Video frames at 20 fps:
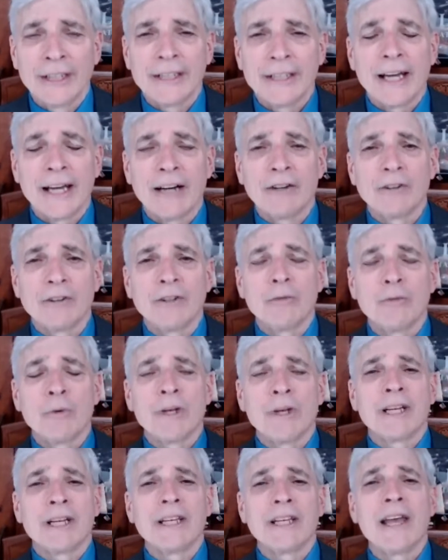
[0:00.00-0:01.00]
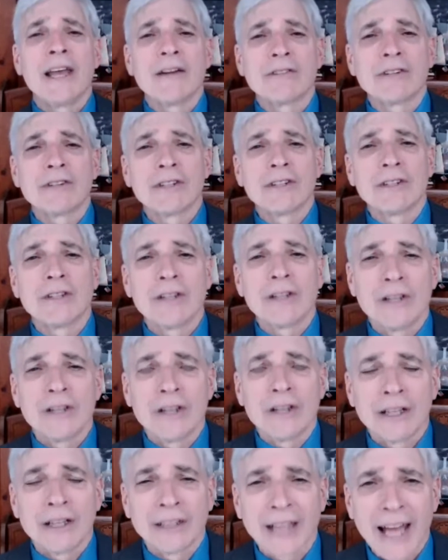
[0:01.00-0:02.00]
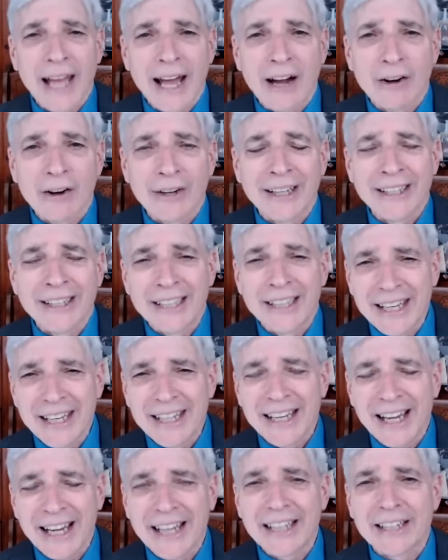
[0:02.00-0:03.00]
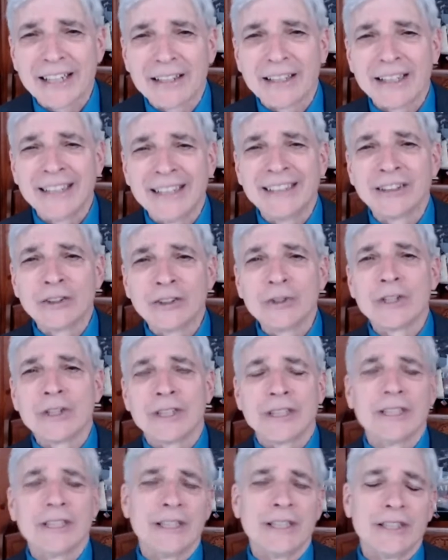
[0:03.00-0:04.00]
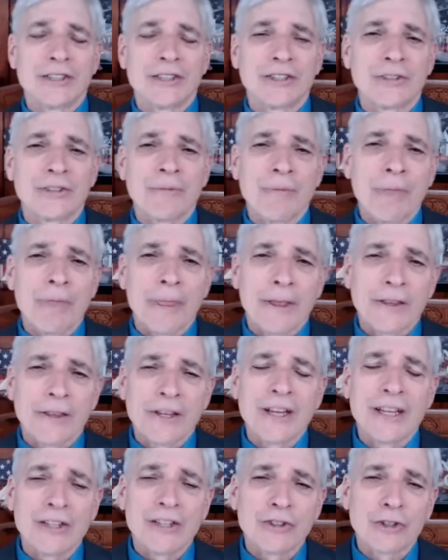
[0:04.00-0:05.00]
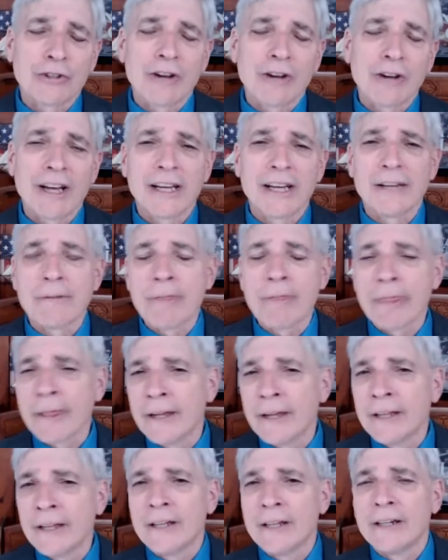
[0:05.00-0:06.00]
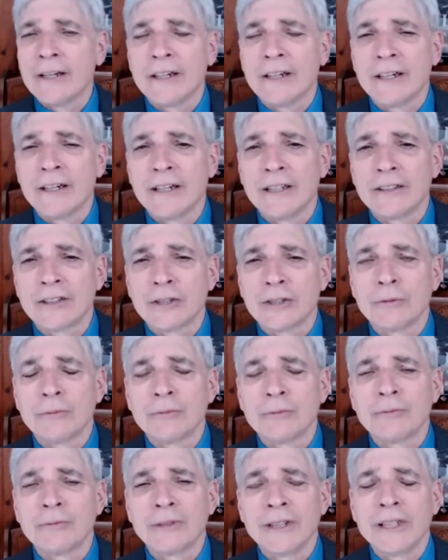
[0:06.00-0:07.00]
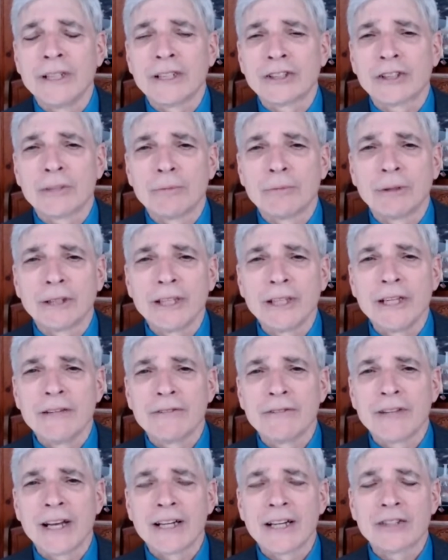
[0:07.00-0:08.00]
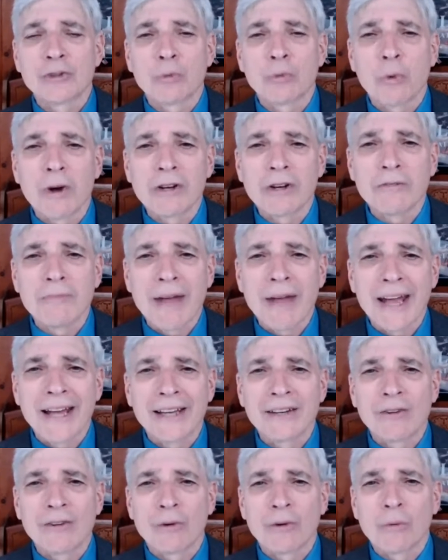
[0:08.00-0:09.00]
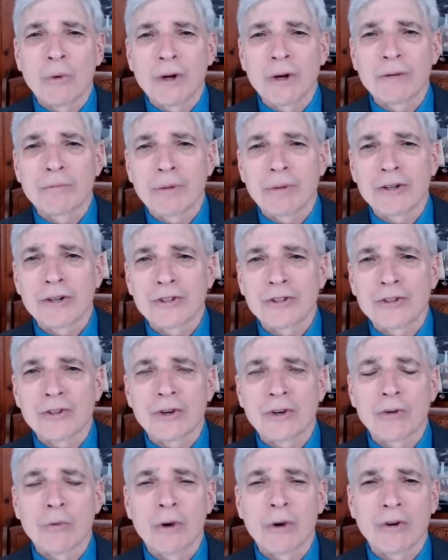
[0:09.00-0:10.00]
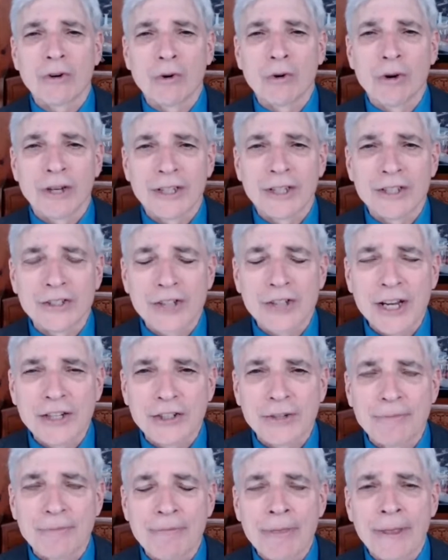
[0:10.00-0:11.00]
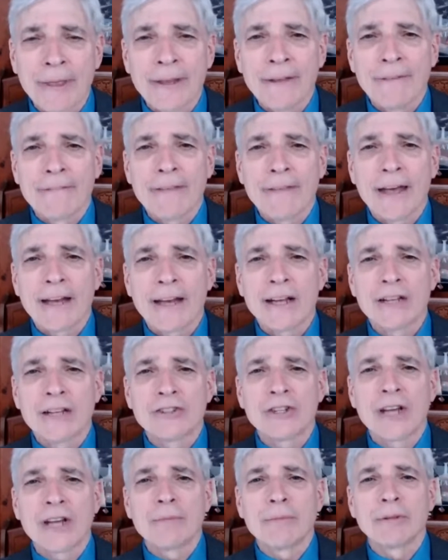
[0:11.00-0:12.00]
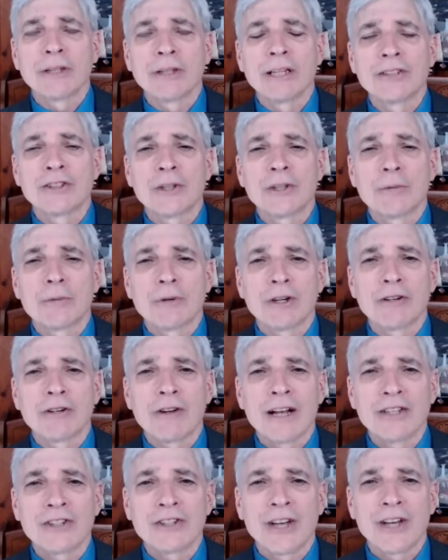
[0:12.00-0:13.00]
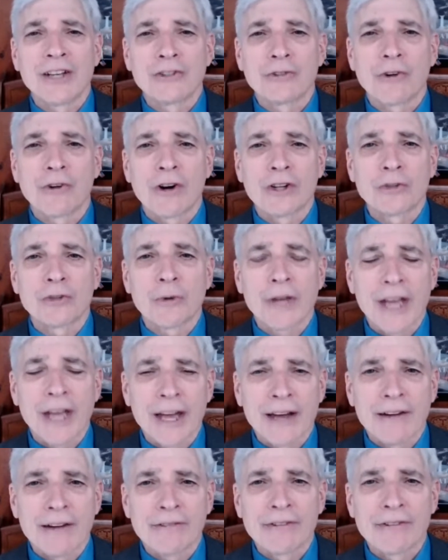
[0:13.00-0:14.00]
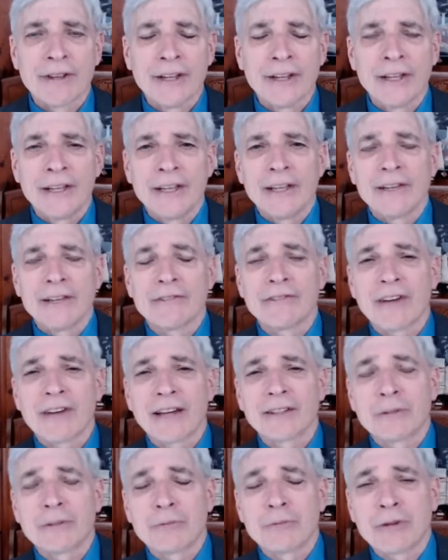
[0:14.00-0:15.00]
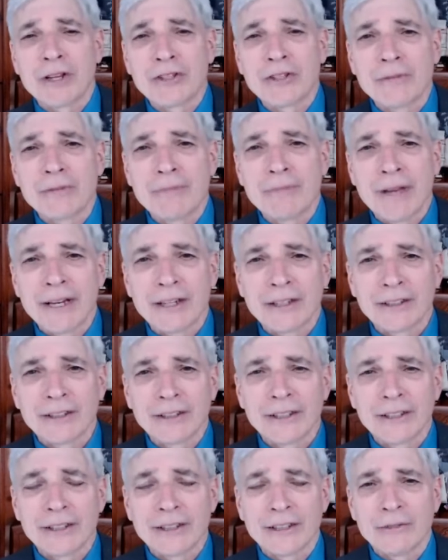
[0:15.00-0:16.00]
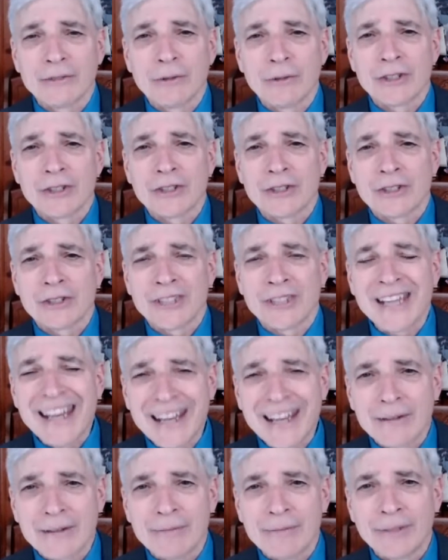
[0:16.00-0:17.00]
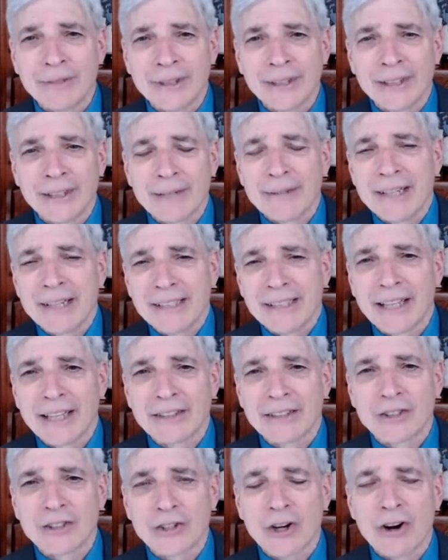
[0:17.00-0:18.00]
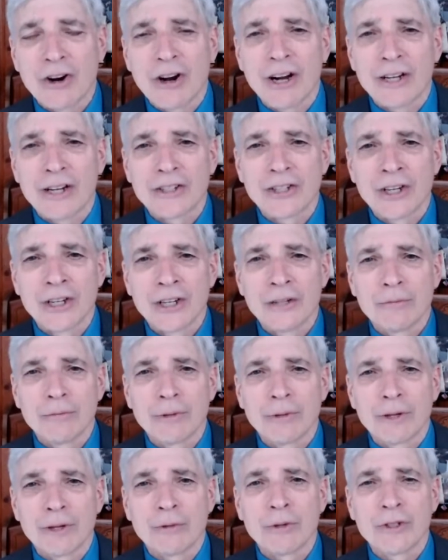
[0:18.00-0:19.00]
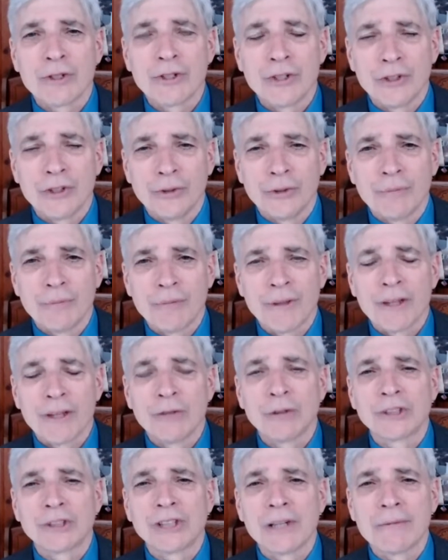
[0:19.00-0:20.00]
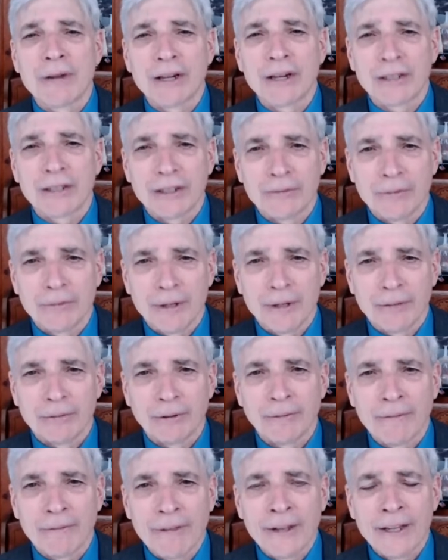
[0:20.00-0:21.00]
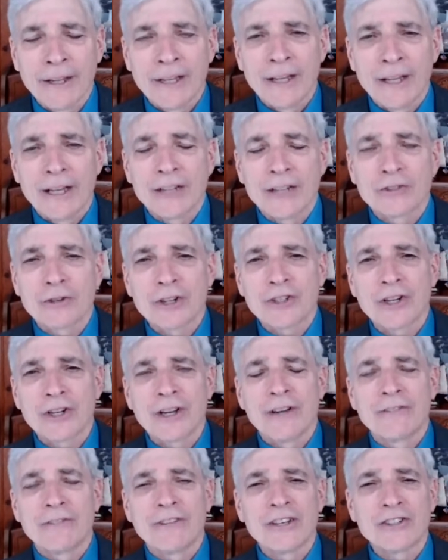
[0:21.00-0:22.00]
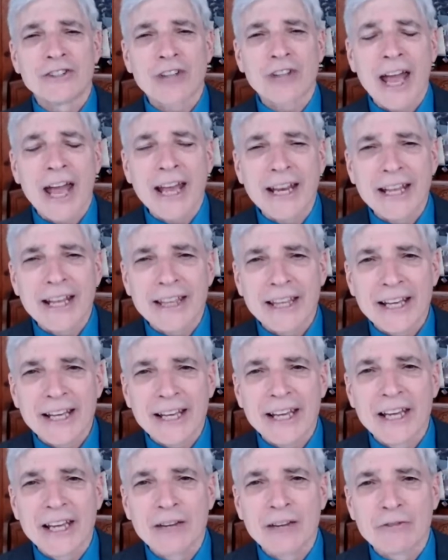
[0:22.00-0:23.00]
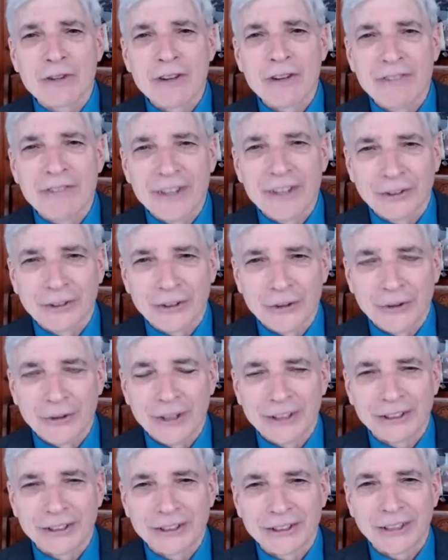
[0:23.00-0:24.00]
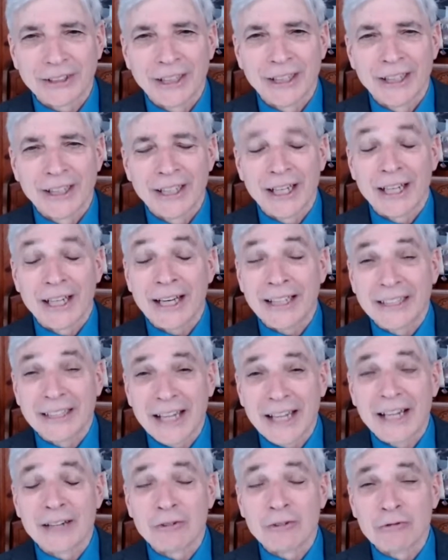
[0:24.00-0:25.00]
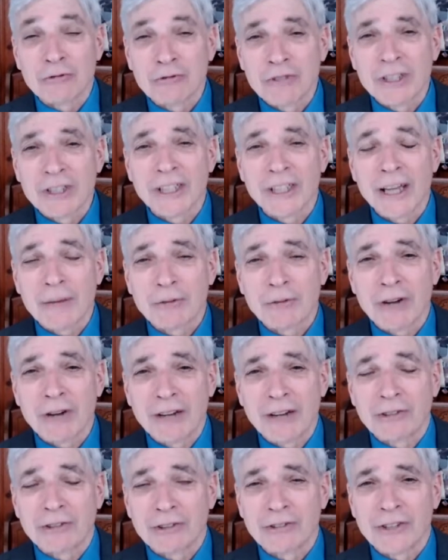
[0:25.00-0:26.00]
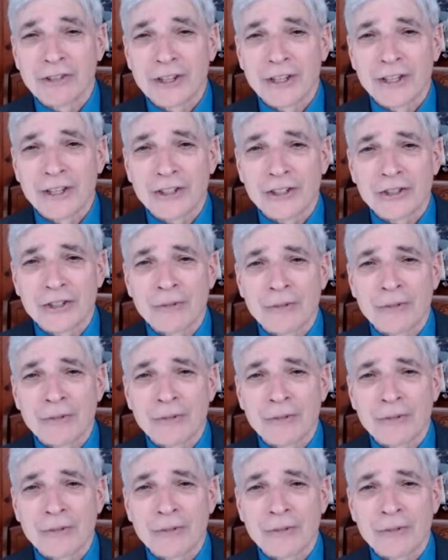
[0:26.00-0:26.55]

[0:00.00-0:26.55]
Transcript: Now, we can never allow, and he kind of alluded to this, to his credit, to lead us to believe that it's one man or one person or one organization that has enabled us to progress as far as we have. In fact, the president made it clear it wasn't him. I mean, he led the charge, but it was you. It was the American people. And Tricia, if there's anything he revealed to us, and I'll tell you, I really am grateful for this.